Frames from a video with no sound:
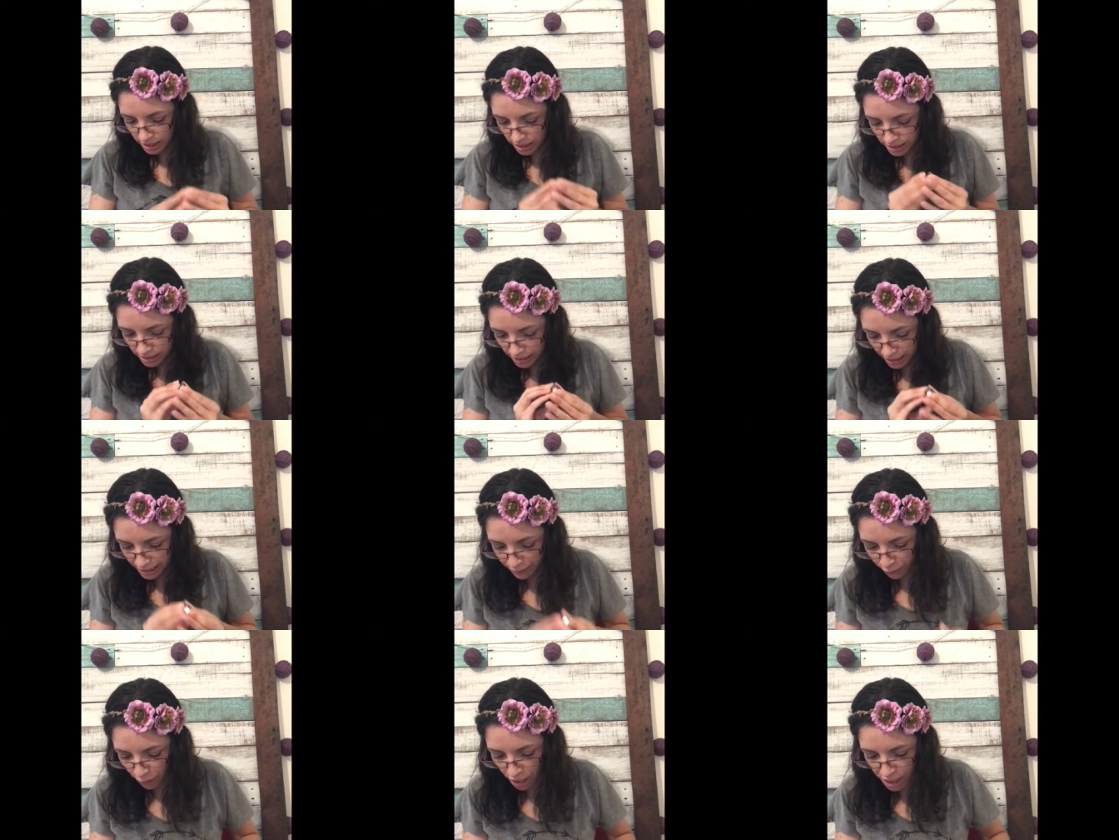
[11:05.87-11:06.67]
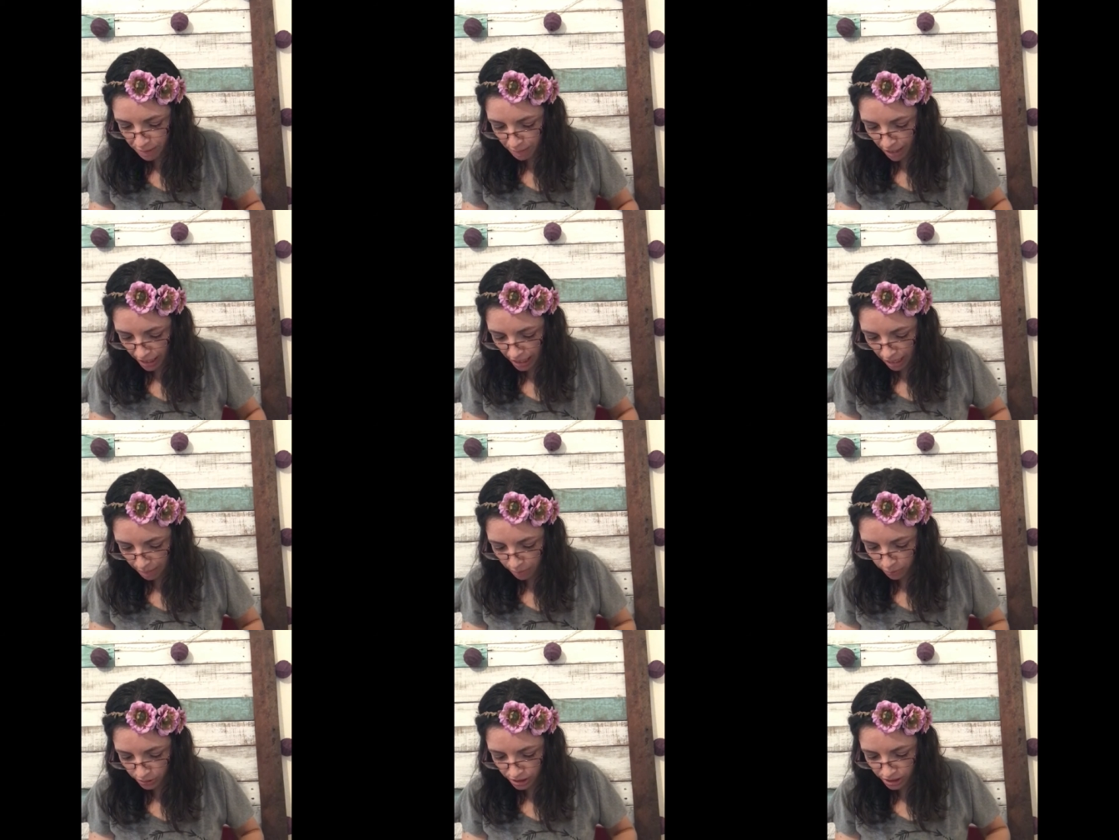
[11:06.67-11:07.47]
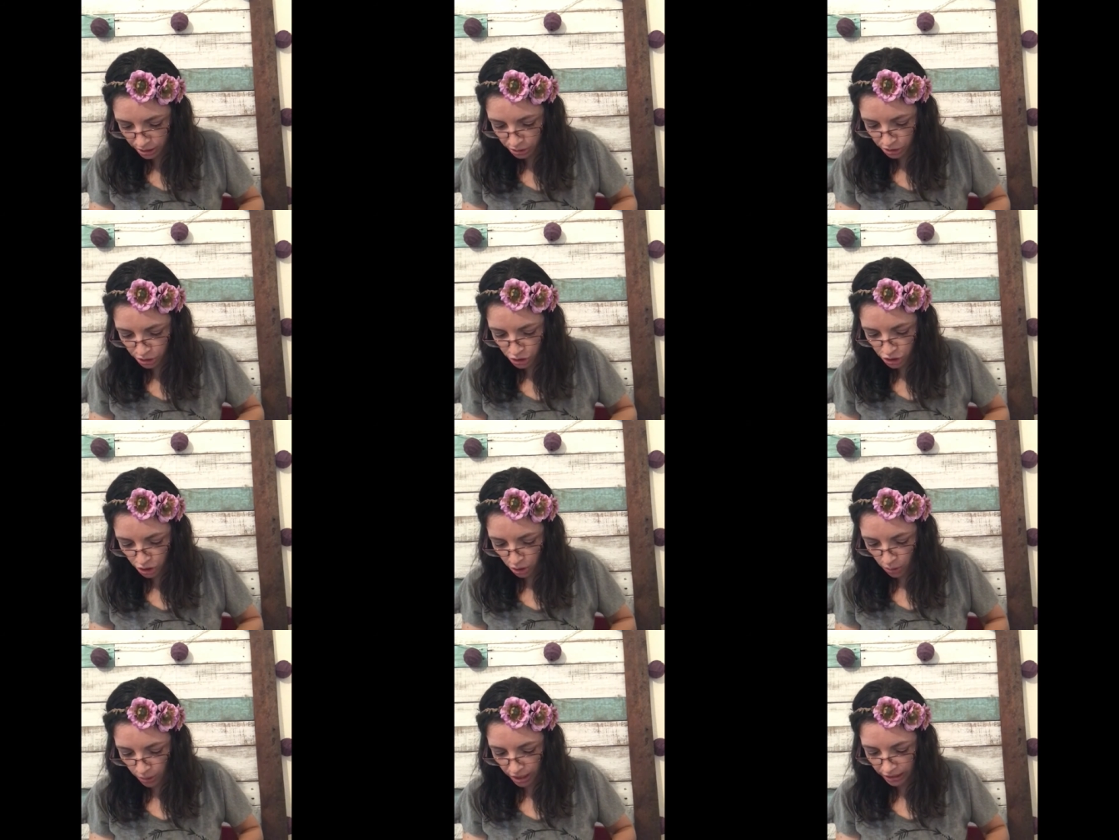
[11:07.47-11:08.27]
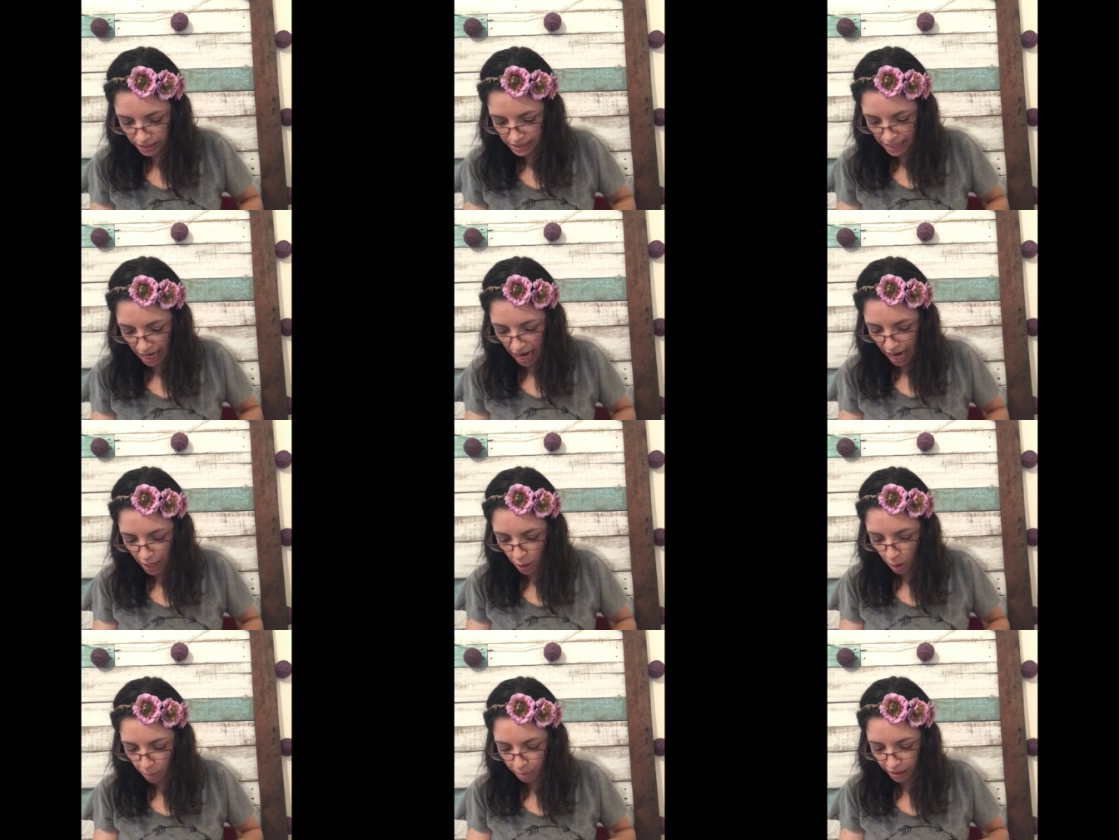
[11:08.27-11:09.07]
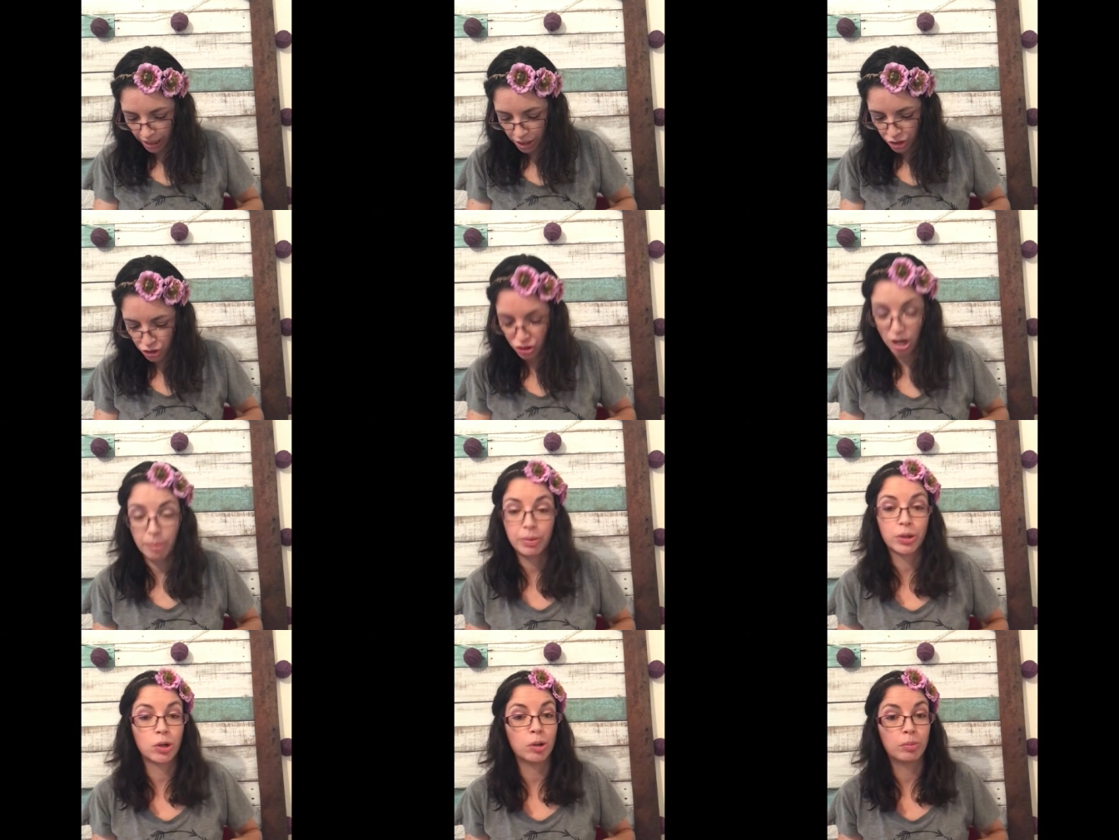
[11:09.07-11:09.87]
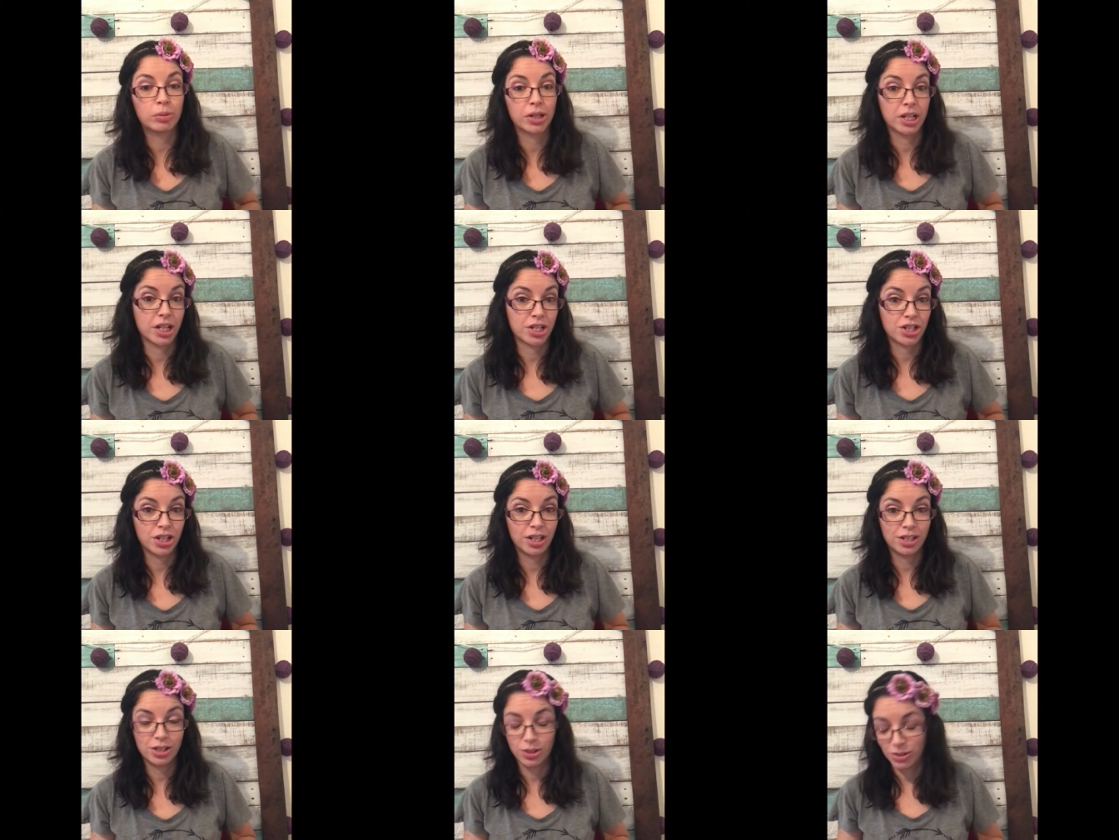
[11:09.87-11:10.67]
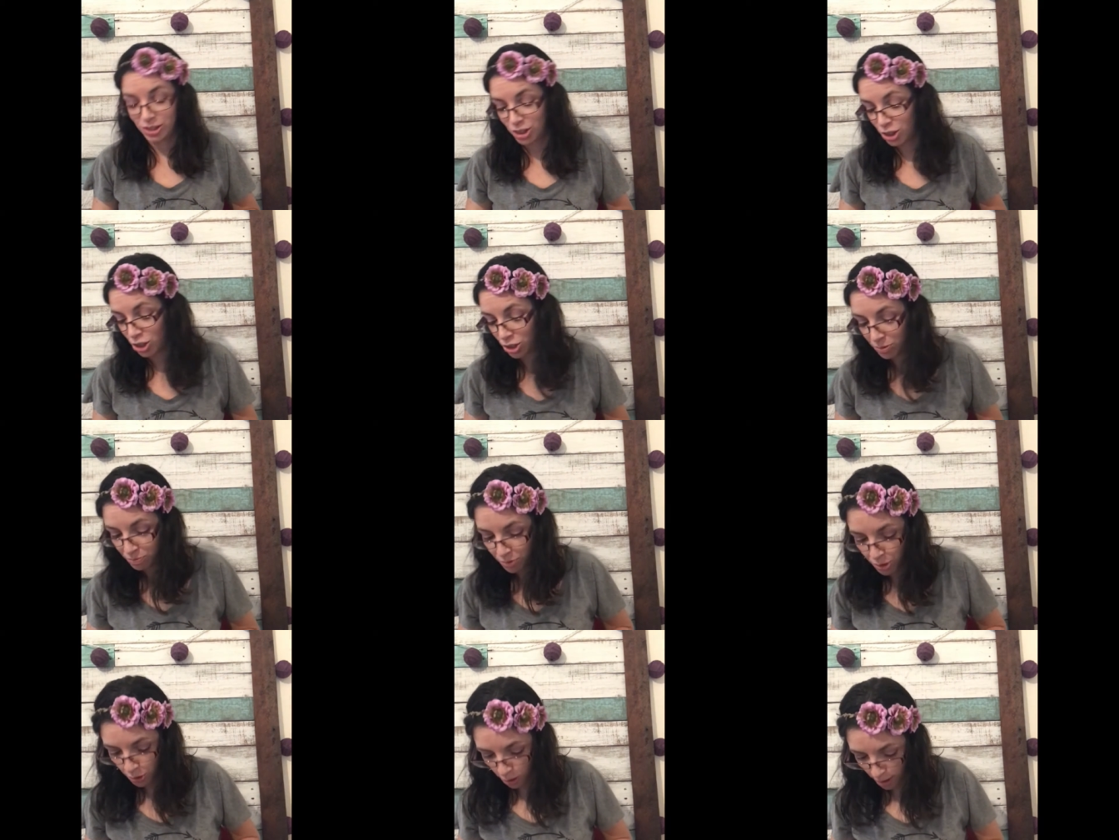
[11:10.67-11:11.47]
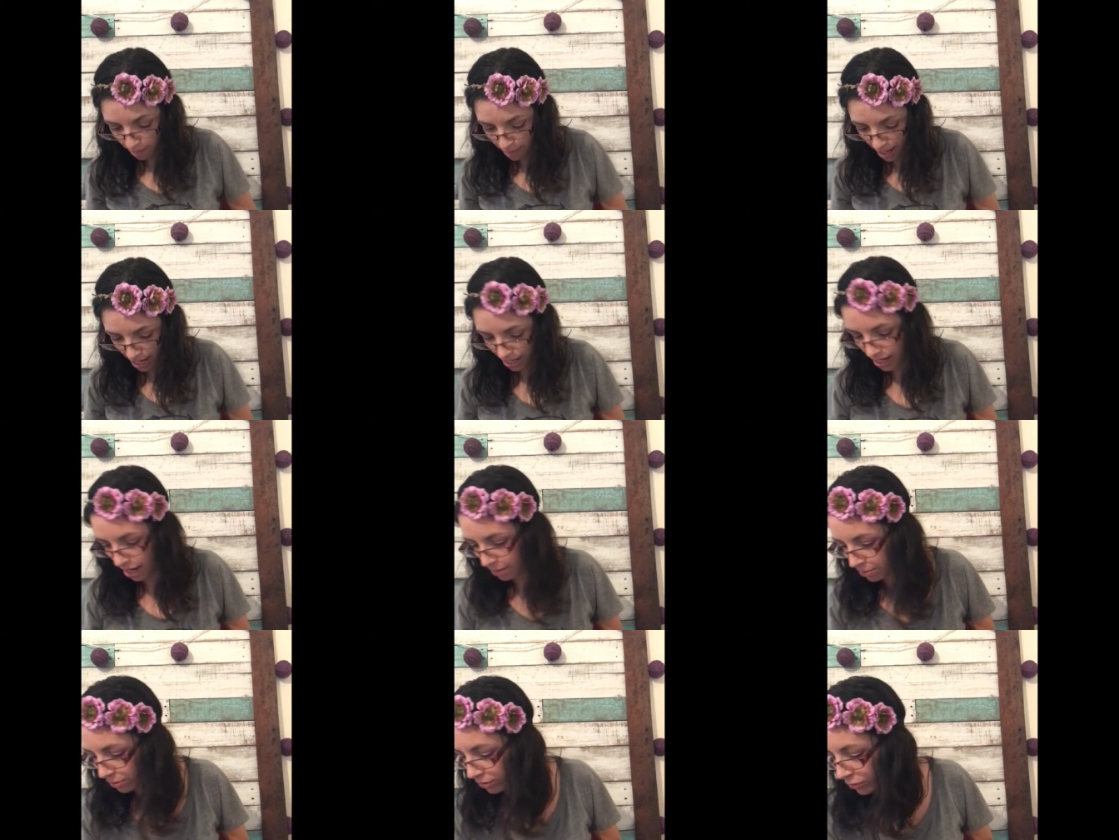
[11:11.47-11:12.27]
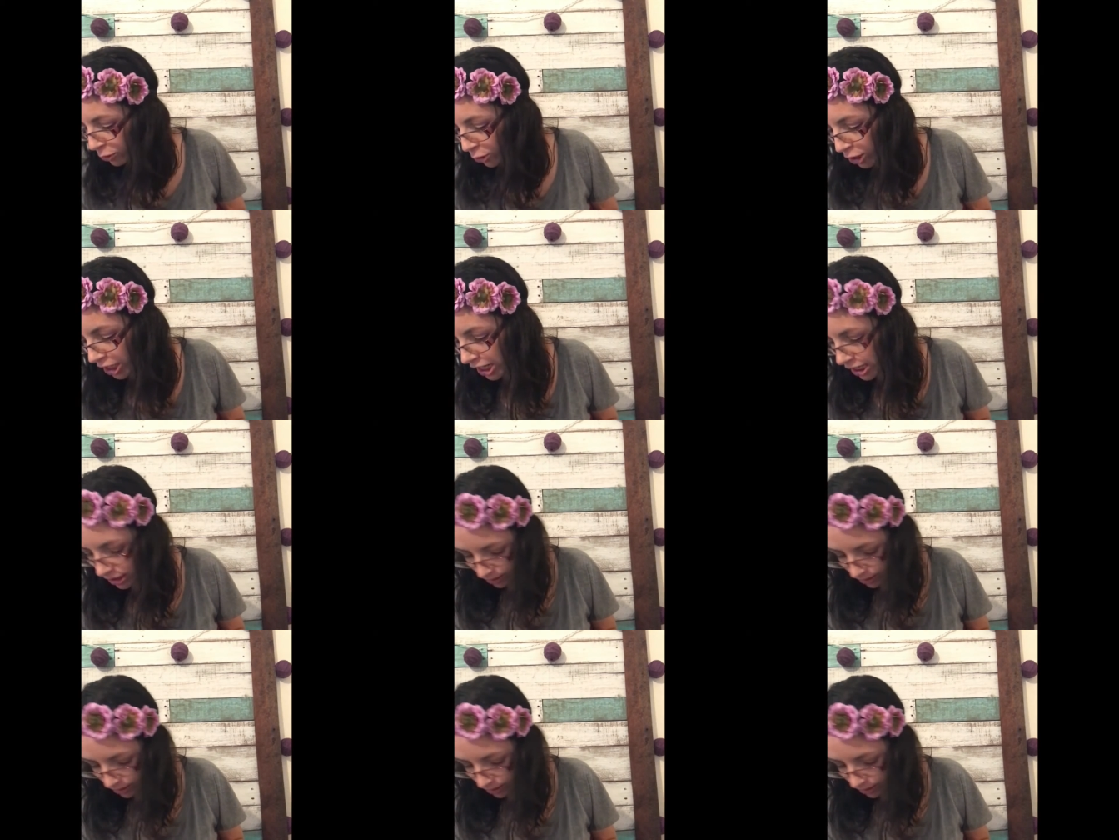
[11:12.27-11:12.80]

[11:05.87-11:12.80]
It says fresh pineapple steals the show in this eye-opening tropical production. So it's just pure pineapple for you.